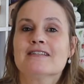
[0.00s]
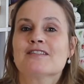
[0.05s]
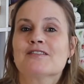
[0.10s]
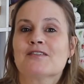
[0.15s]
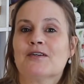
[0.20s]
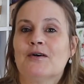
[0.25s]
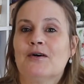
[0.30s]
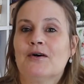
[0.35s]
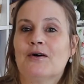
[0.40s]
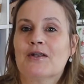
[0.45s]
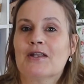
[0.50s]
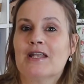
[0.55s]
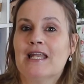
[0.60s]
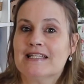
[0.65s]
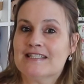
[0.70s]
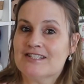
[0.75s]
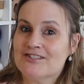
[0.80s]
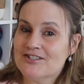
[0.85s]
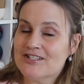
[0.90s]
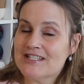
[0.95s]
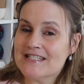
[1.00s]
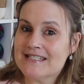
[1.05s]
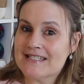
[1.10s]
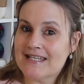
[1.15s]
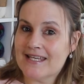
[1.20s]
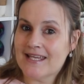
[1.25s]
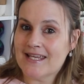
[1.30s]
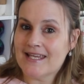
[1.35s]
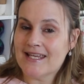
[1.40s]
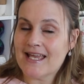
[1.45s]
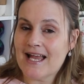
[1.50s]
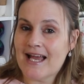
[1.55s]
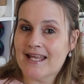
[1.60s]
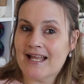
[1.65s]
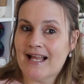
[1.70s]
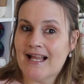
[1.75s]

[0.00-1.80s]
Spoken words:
So let's just see, and